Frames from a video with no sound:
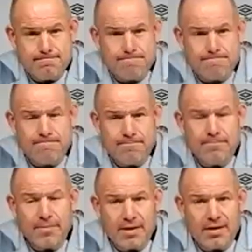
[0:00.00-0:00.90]
Do you get them the
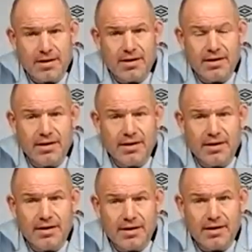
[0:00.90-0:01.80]
same day, or do you have to wait
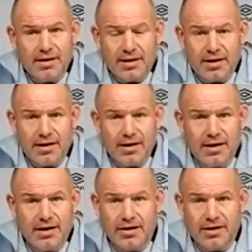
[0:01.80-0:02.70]
till tomorrow?
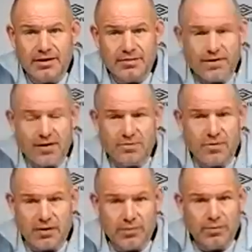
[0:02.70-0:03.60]
As far as I'm
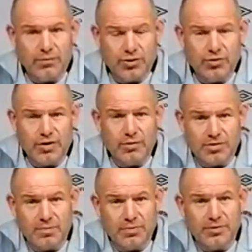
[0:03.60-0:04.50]
aware, we should know at
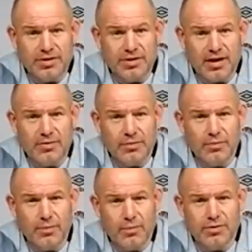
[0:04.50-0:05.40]
some point today
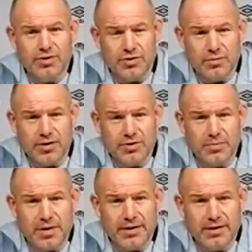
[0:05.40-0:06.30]
what the
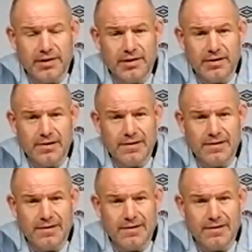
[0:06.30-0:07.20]
situation will be.
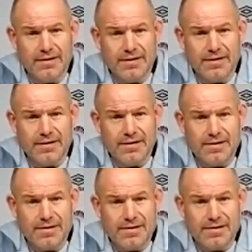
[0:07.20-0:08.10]
Cool. Thanks.
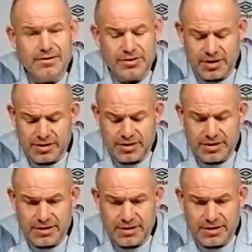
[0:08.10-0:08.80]
Cheers.